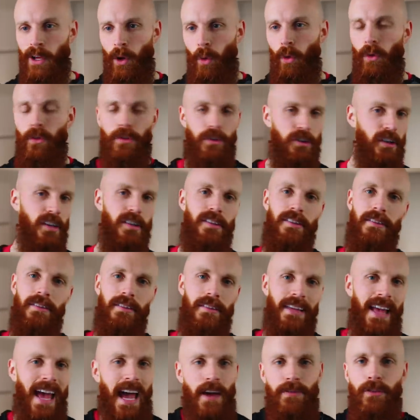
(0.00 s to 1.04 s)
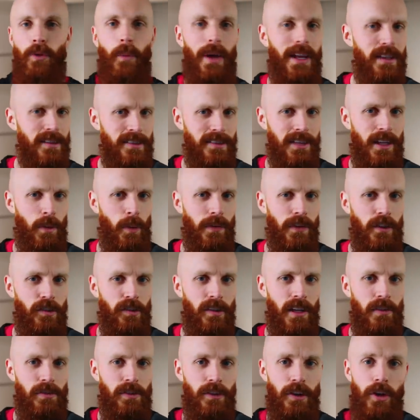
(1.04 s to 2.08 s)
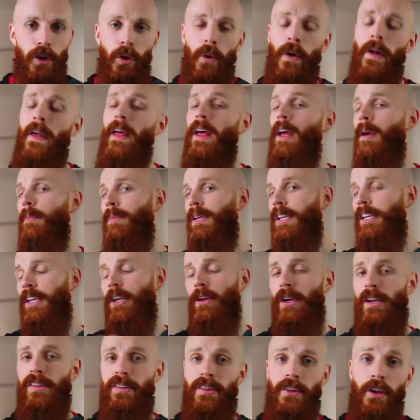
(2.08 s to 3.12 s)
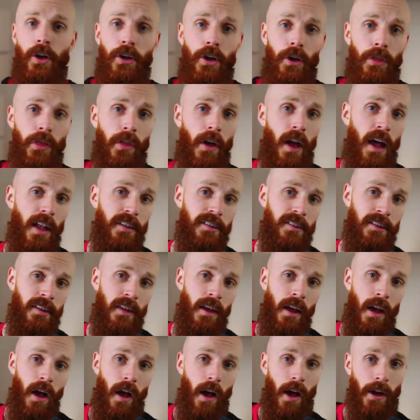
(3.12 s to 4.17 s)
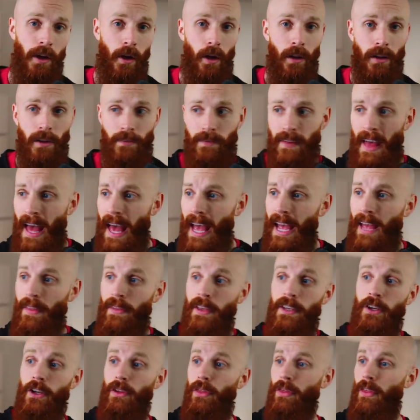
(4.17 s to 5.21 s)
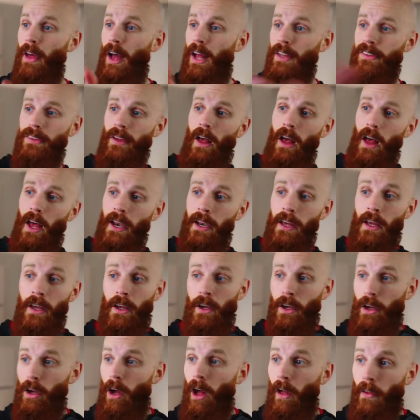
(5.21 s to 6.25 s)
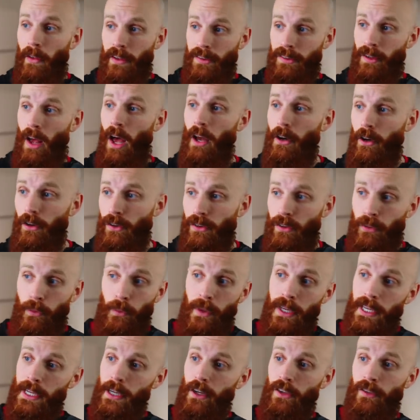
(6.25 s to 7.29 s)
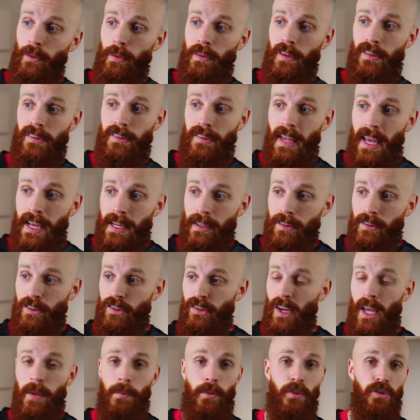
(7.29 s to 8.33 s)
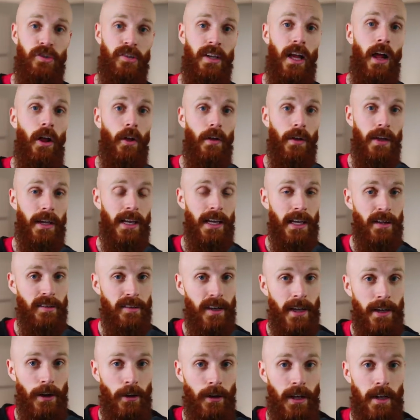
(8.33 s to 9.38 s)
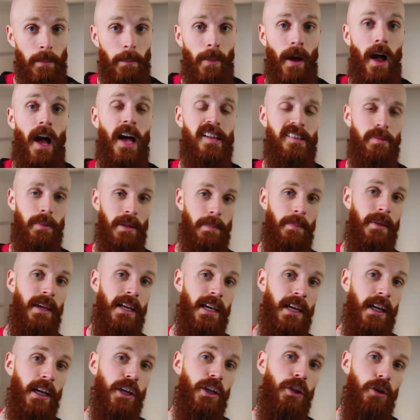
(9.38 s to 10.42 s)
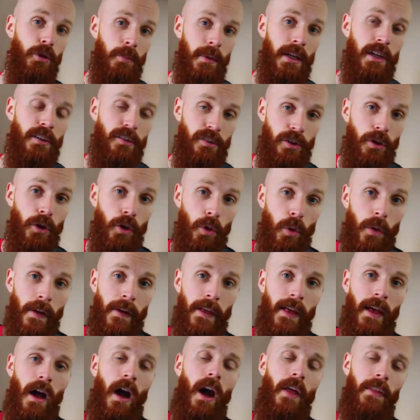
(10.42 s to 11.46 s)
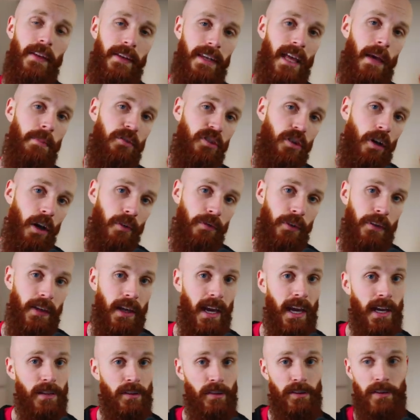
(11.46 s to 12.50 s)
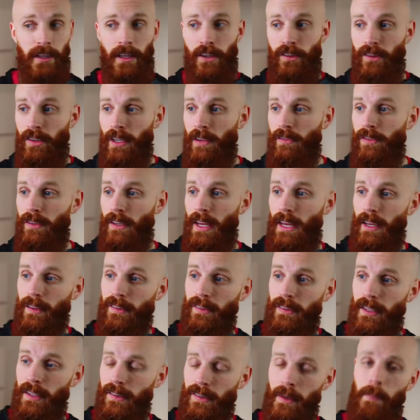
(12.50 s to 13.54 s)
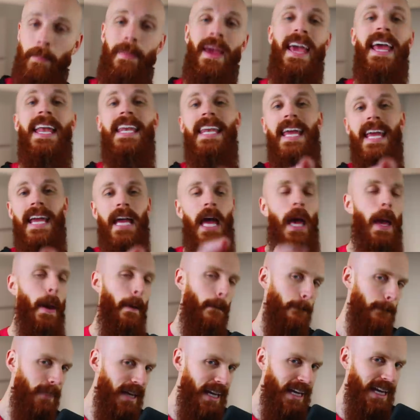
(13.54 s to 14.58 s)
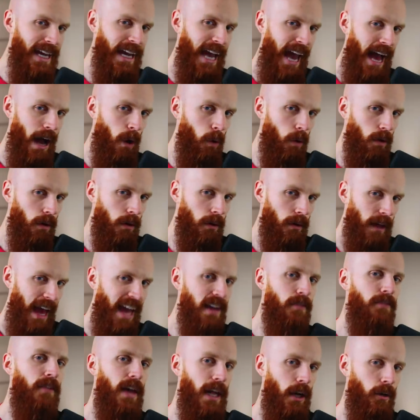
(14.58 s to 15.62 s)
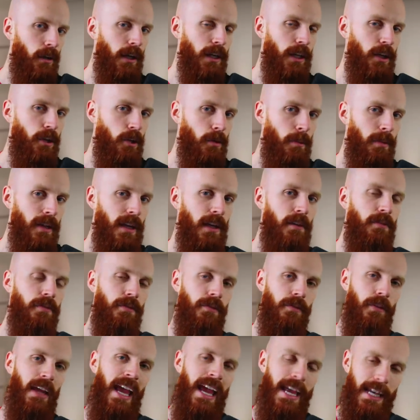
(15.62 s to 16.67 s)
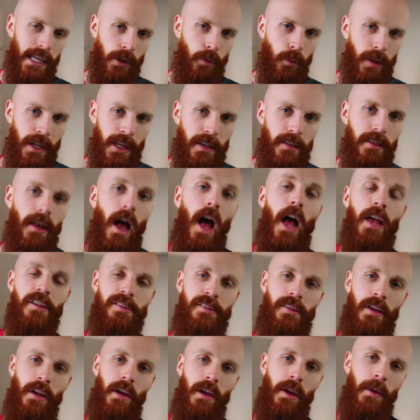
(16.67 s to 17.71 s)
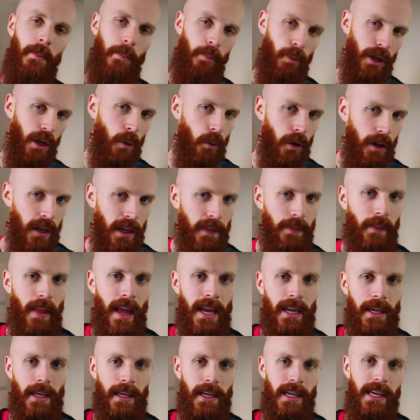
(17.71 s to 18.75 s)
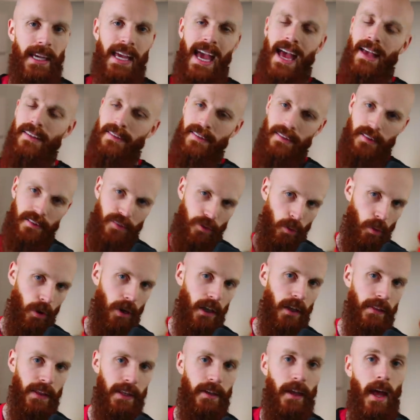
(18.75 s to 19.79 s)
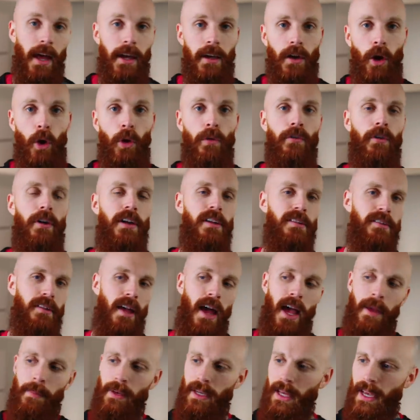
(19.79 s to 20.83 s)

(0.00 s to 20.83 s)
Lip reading: We'll just have to wait and see what the Chiefs do. Be curious to know your thoughts on all of that. And then your thoughts on Colin Saunders, 3 years with the Saints. Shane Buechele getting tendered and possibly being QB2 on the depth chart for the Kansas City Chiefs next season, pending beating out a veteran QB if Andy Reid does bring one in like he has historically done over his time in